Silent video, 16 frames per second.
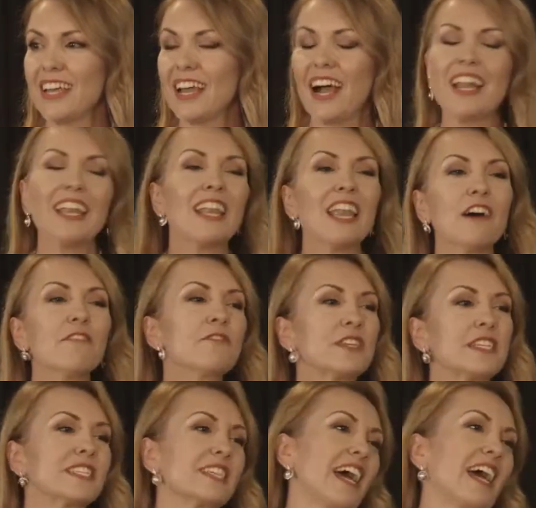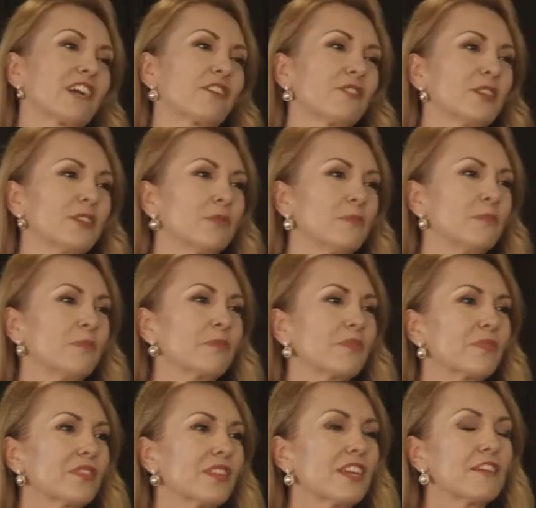I love this acronym.
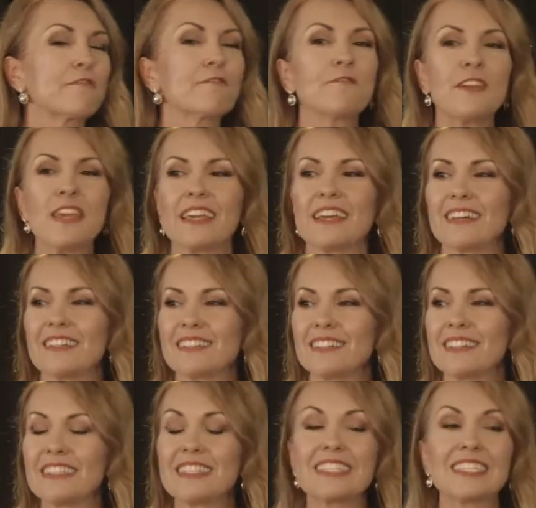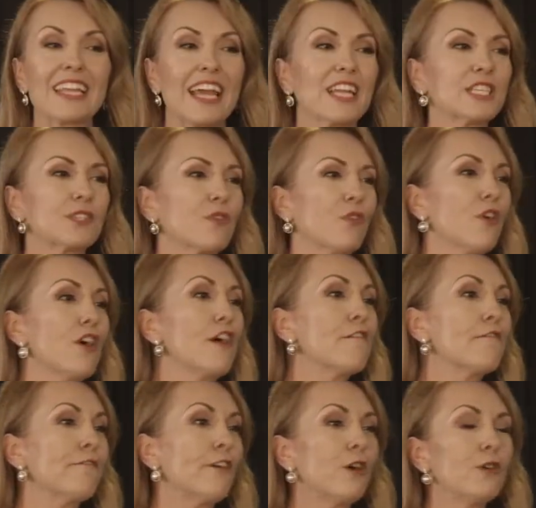FEAR stands for
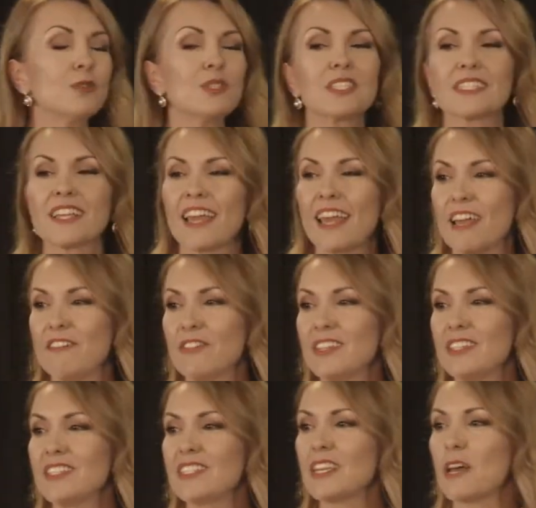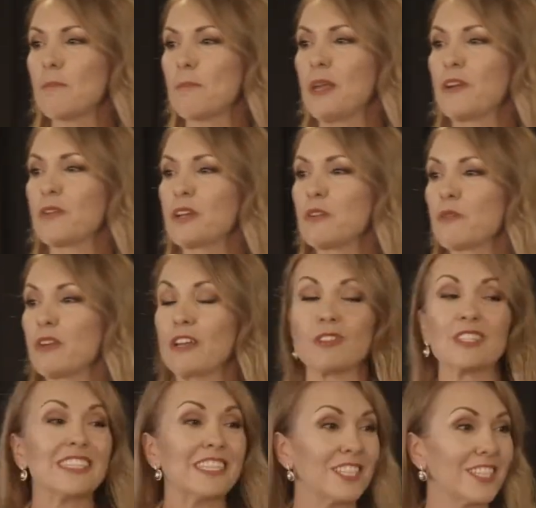false evidence appearing real.
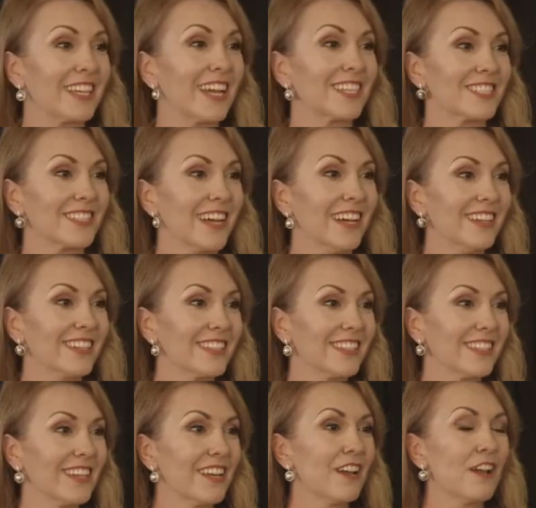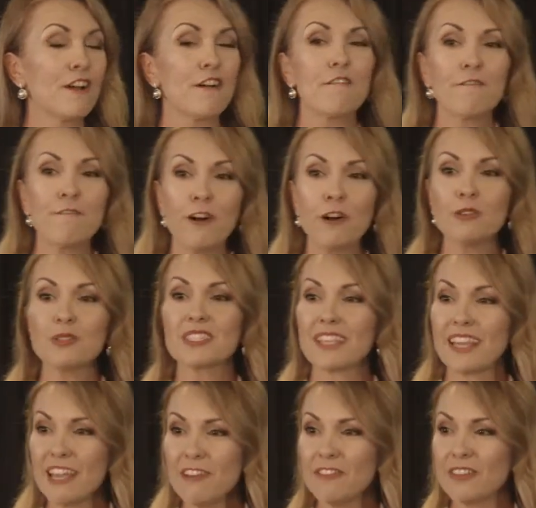Did you catch that? False
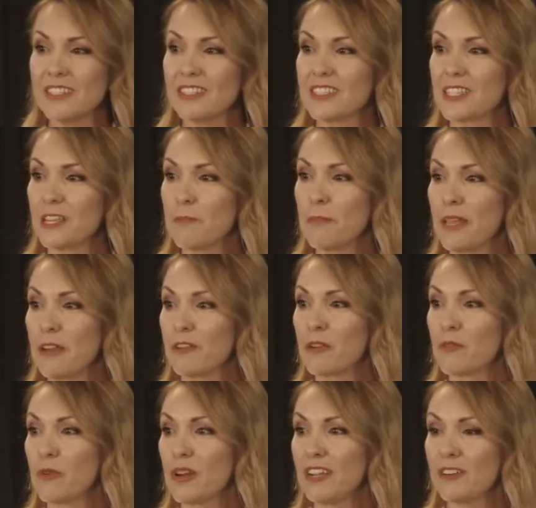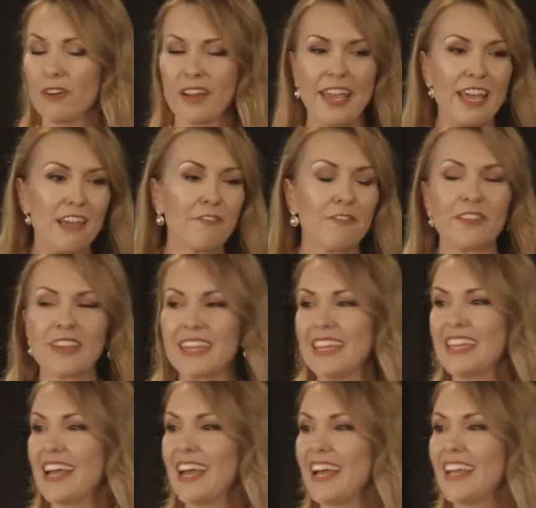evidence appearing real. F
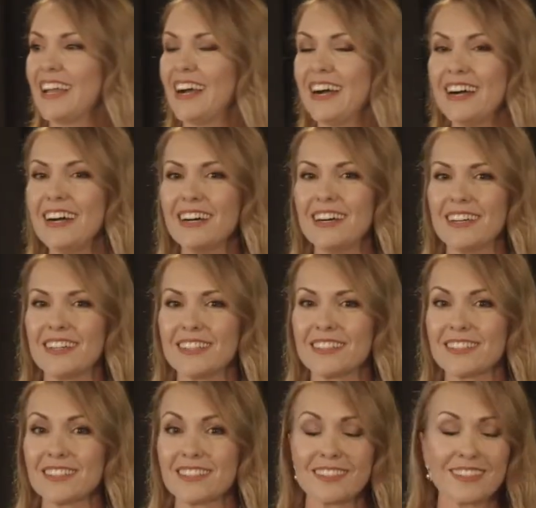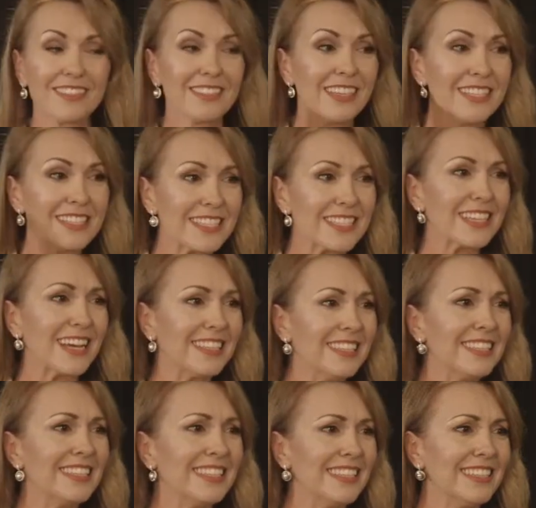E A R. And
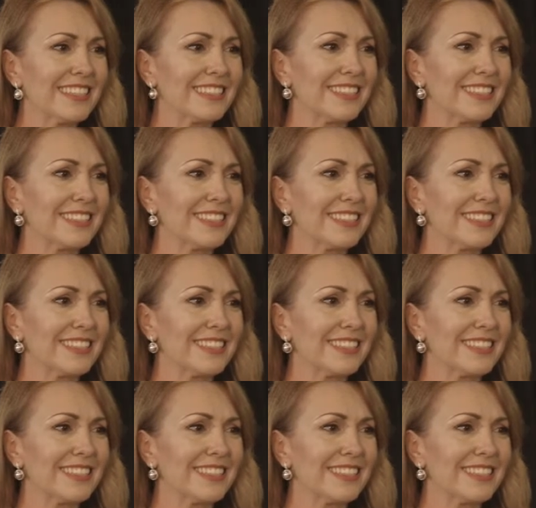suddenly,